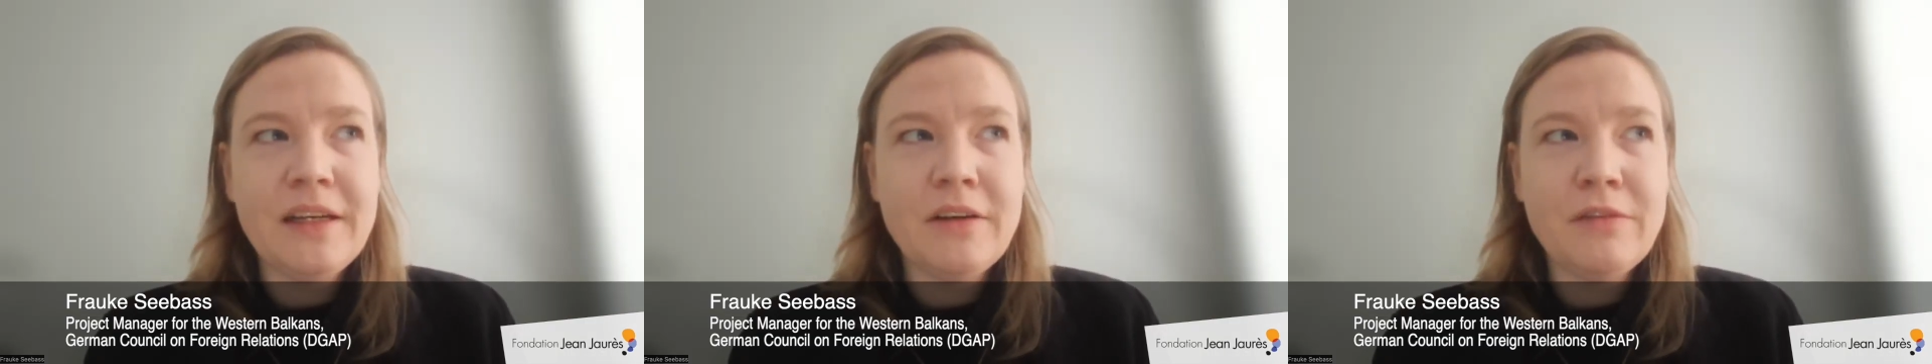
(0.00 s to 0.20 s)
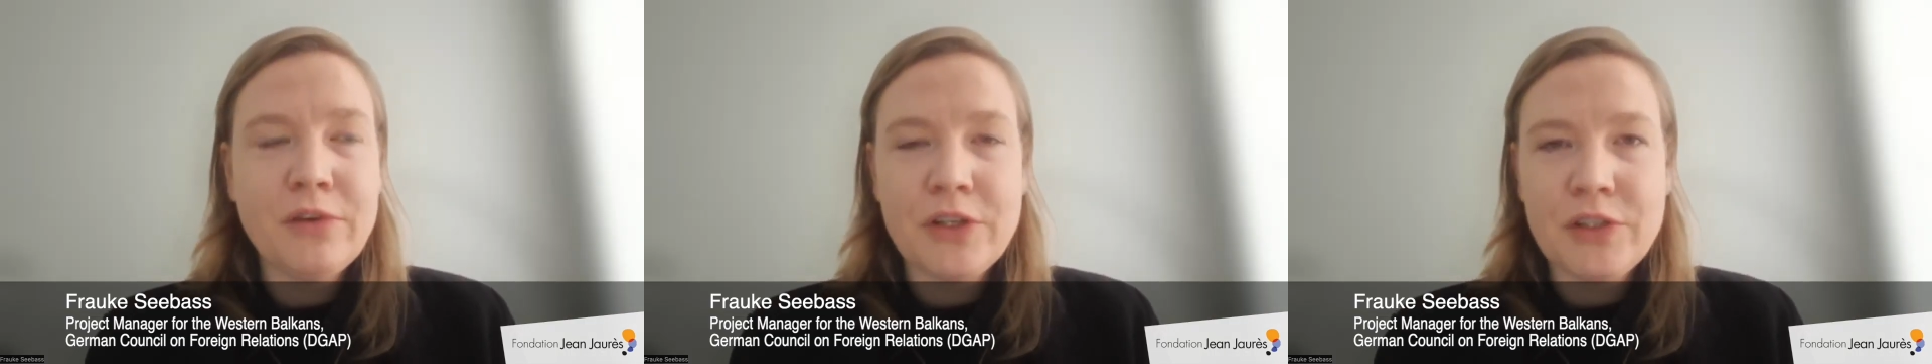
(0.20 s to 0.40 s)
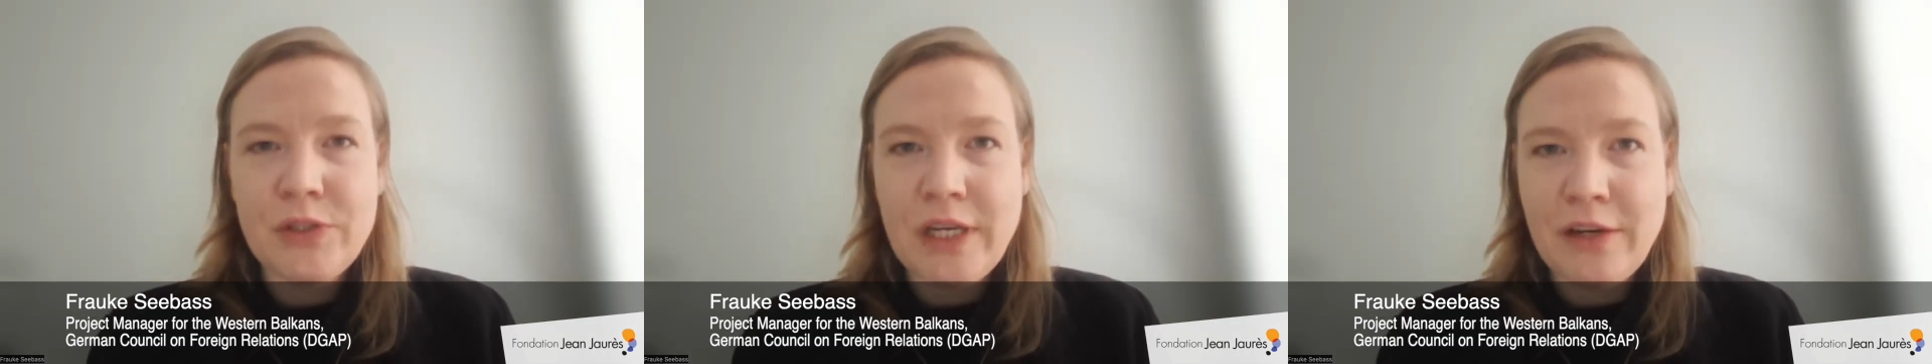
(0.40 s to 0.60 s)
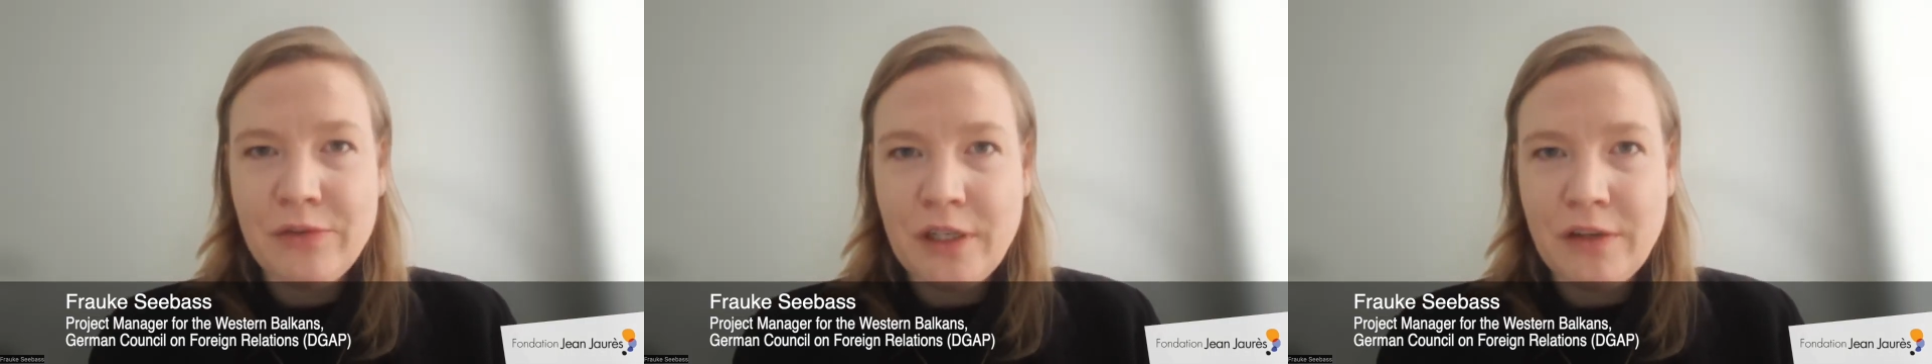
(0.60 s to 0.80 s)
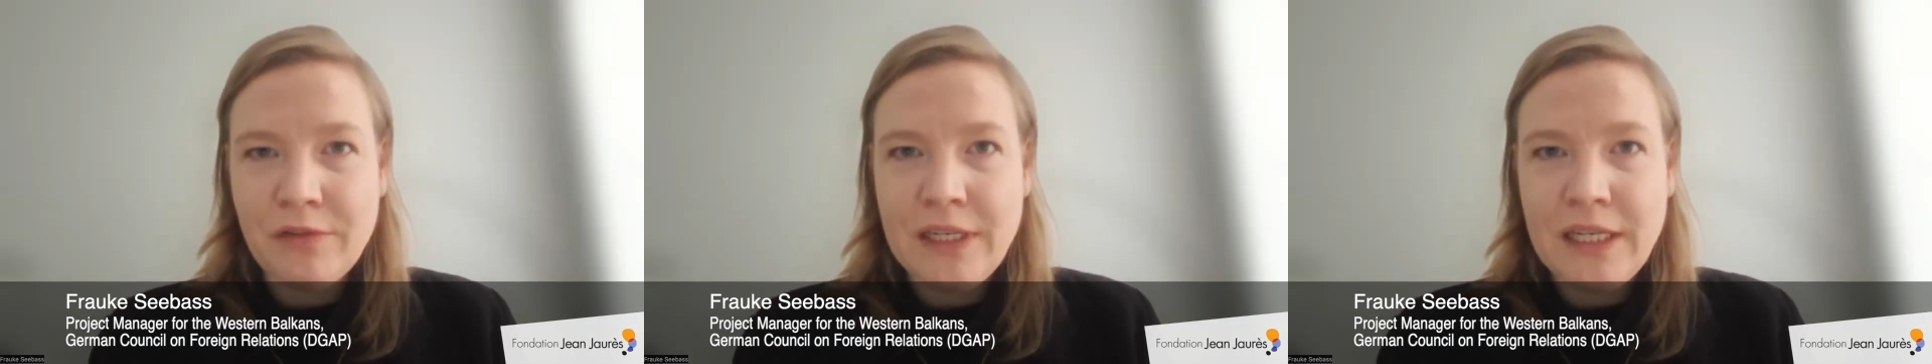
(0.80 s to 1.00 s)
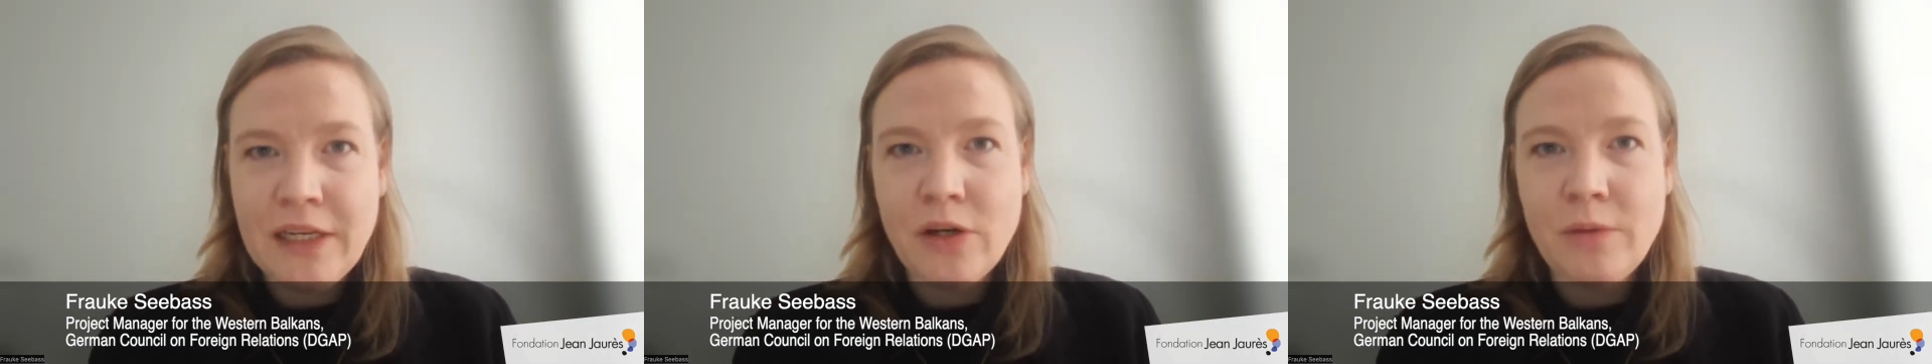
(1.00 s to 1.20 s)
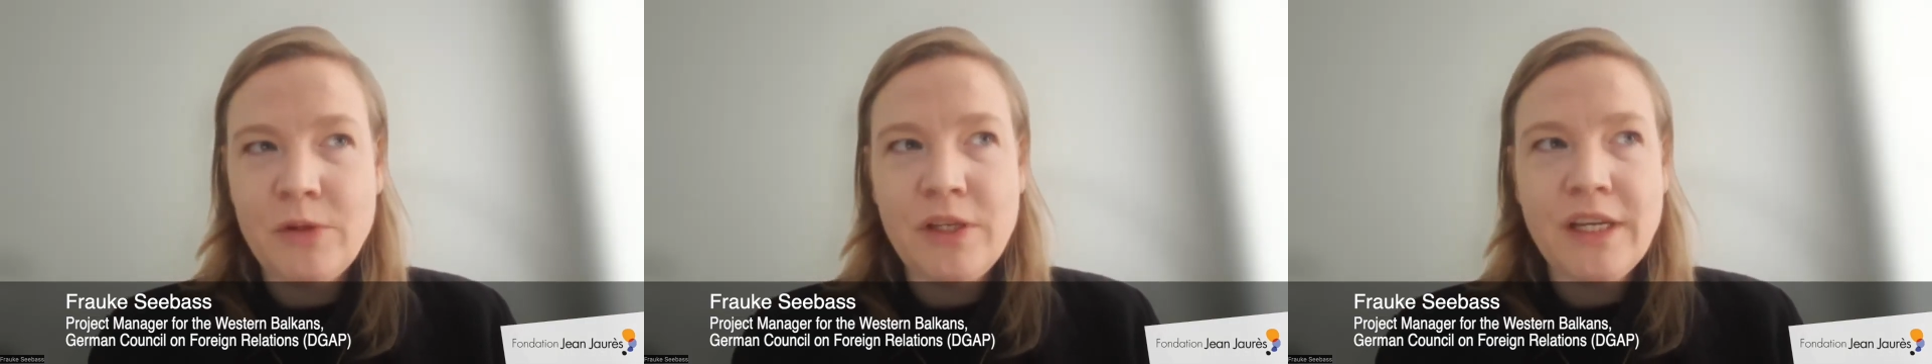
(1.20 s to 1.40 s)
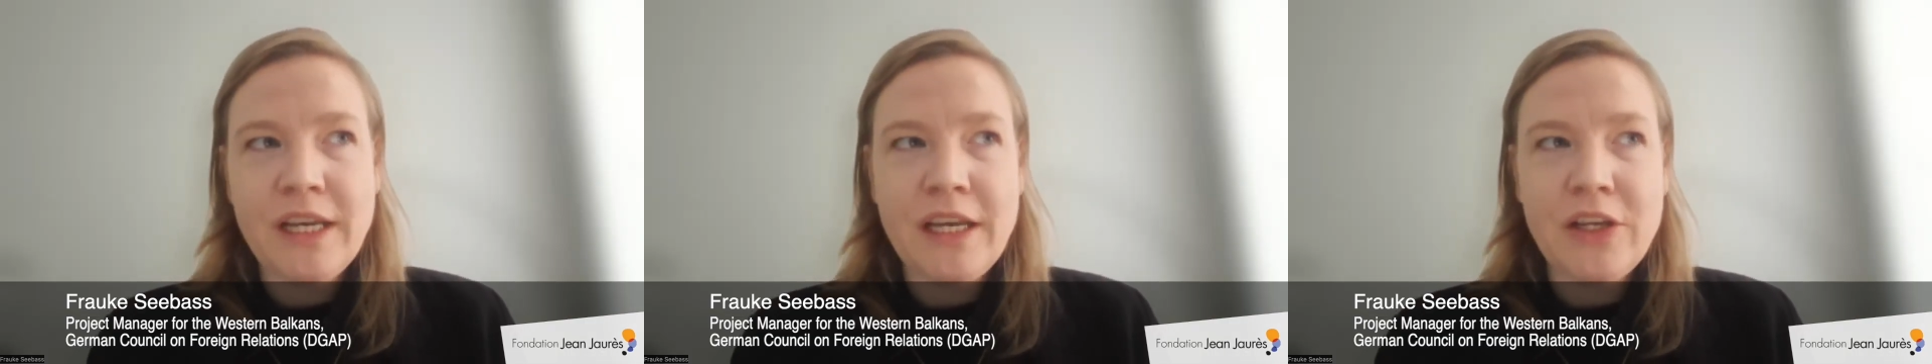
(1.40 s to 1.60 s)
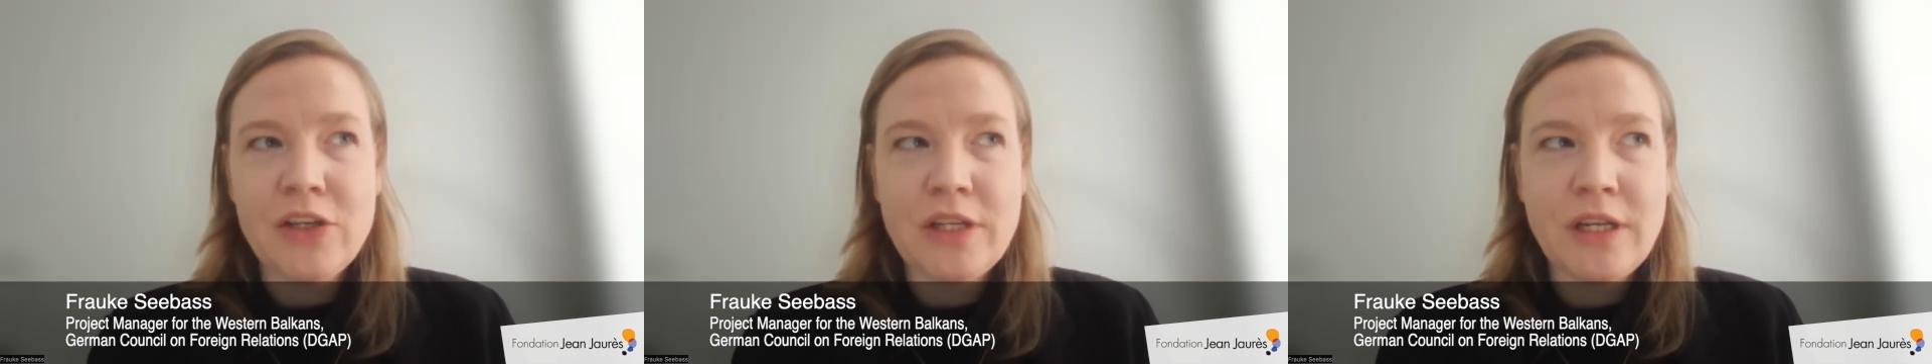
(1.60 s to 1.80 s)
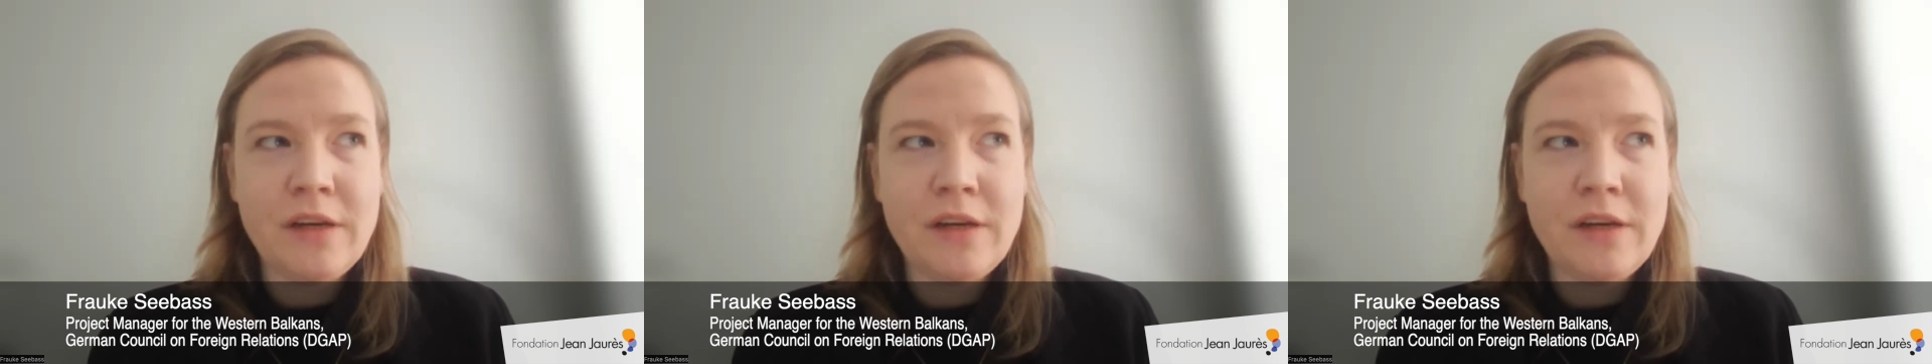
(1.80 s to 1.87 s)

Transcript: of course you have to have clear communication.